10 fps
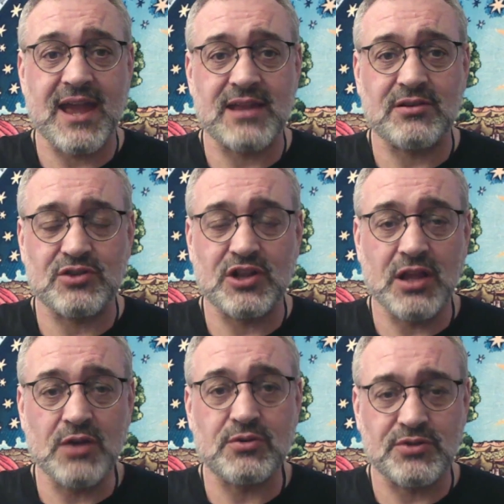on the
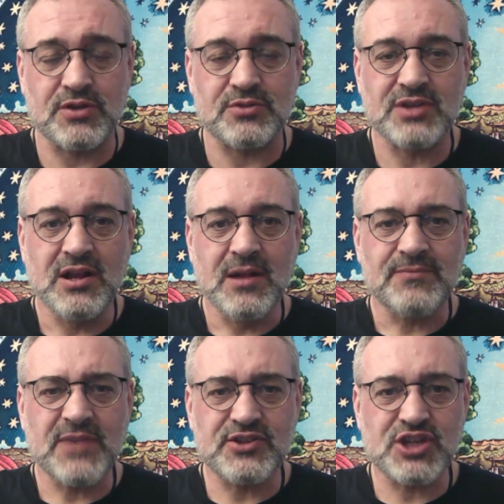local news
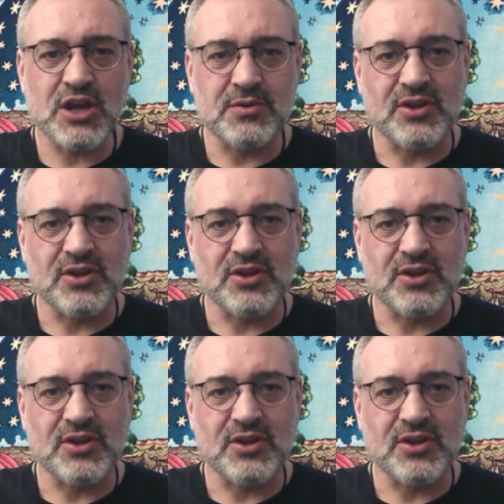they'd show